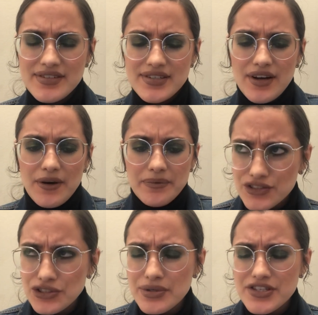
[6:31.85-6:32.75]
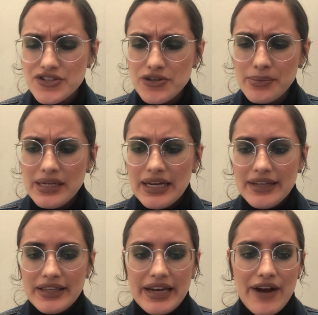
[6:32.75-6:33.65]
So to assume
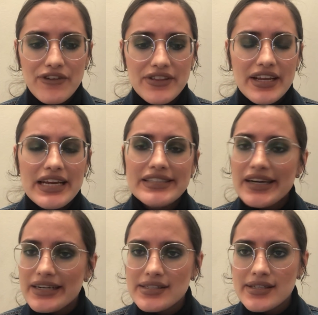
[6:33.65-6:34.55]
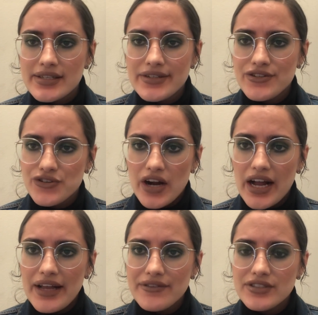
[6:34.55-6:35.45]
that everything he does is
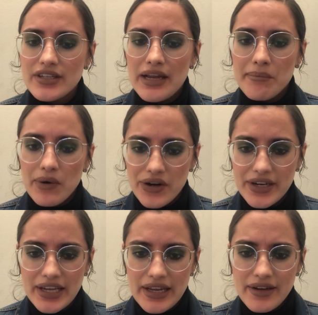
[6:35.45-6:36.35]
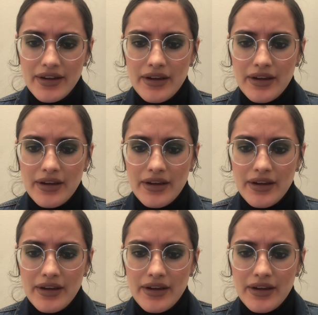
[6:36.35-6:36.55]
contrived and marketed